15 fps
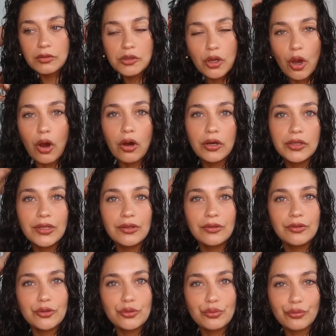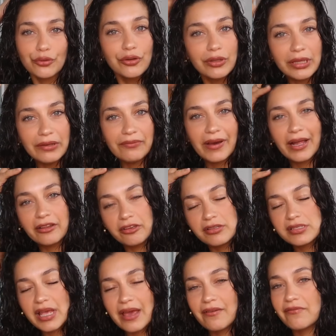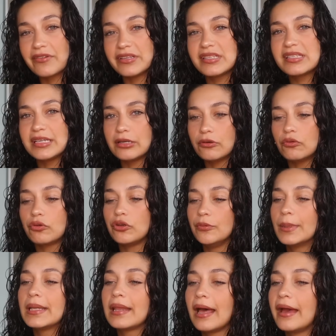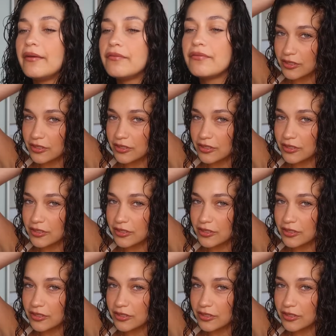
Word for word: God truly values every single human life.